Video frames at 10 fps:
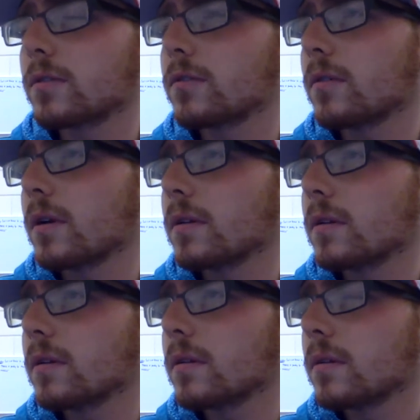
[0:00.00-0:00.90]
That's all right.
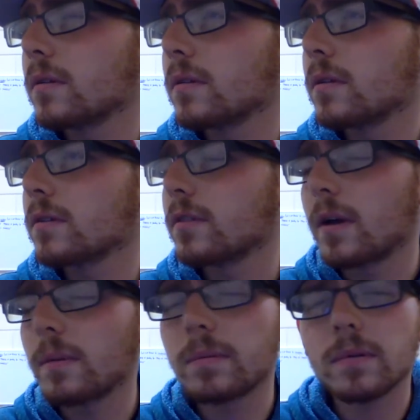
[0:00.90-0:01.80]
Things
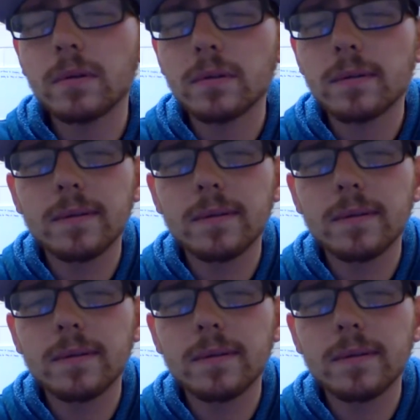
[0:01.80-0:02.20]
happen, man.